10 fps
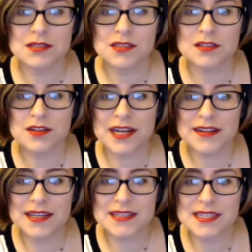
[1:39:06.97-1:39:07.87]
So
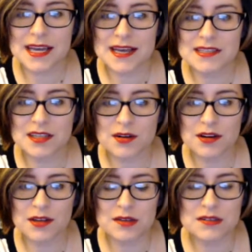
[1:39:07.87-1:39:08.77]
Dragonlance has the
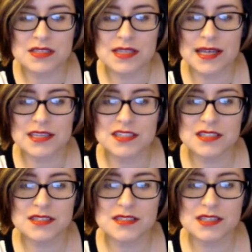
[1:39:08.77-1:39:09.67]
Chronicles,
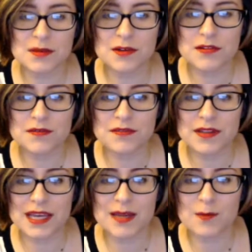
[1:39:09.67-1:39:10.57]
Legends, Summer of
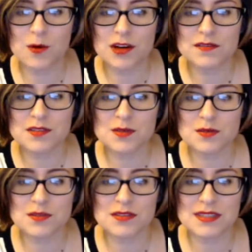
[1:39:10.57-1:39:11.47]
Flame, War of
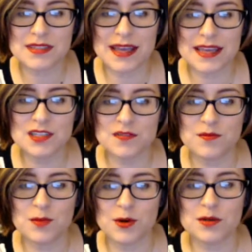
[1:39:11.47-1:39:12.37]
Souls, and Age of
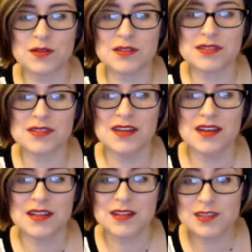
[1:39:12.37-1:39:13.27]
Mortals.
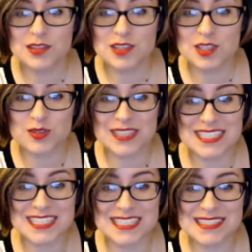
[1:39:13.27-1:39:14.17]
Those are all
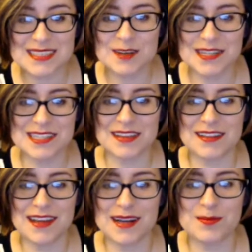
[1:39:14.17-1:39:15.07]
trilogies? Oh, that's a
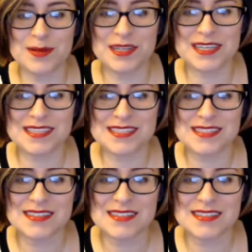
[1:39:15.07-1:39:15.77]
lot of books.